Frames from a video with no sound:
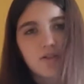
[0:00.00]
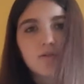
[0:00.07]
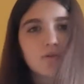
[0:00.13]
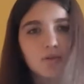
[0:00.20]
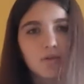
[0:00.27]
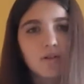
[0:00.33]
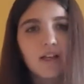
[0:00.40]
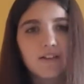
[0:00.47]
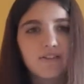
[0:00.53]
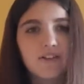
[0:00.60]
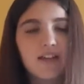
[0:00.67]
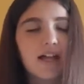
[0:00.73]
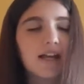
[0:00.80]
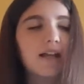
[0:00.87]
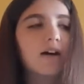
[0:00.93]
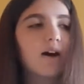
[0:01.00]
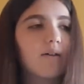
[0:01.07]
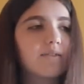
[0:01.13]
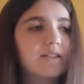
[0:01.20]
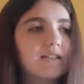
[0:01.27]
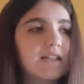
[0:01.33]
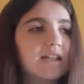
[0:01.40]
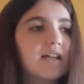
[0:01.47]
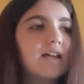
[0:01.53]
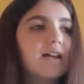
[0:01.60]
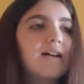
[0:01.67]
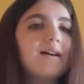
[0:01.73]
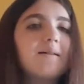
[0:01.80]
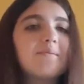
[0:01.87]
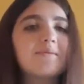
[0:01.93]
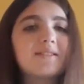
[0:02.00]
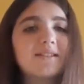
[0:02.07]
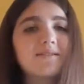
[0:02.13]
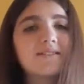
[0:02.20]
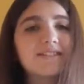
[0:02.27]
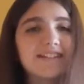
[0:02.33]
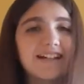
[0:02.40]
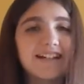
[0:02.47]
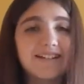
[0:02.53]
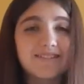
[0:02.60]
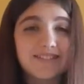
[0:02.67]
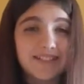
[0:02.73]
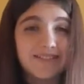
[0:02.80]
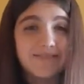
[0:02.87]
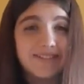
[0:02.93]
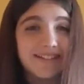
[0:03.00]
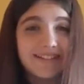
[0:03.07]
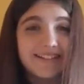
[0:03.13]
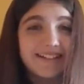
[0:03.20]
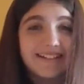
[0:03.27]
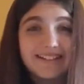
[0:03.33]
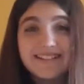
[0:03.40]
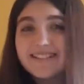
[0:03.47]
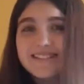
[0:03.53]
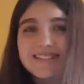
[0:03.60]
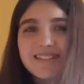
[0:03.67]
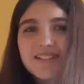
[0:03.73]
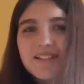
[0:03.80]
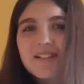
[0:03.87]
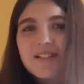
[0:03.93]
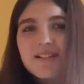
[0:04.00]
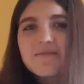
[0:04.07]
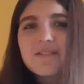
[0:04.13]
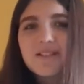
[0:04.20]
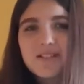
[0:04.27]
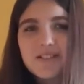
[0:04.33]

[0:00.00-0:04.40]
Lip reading: rule after that, obviously. But he was scared he was going to be killed because,